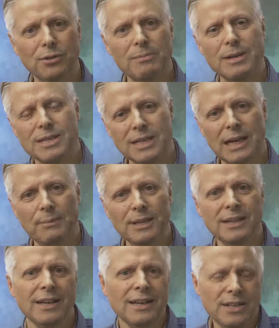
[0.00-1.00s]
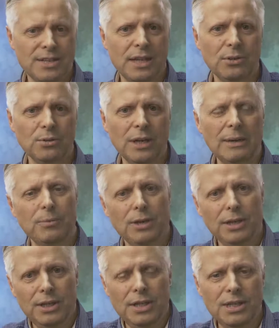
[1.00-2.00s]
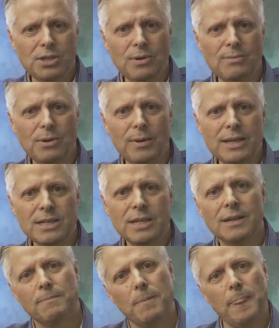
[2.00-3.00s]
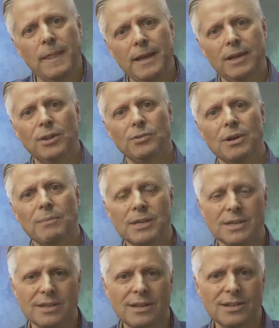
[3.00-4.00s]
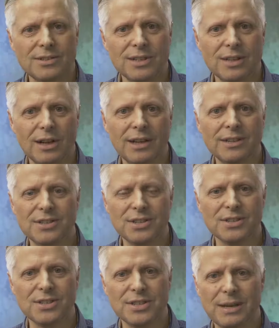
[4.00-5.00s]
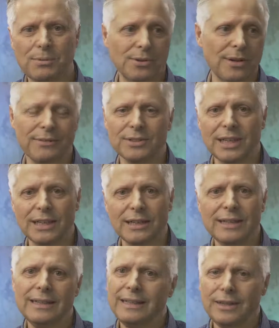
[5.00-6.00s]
3 months to come in, set it all up, a year to implement it, and 3 months to say, well, you haven't done it.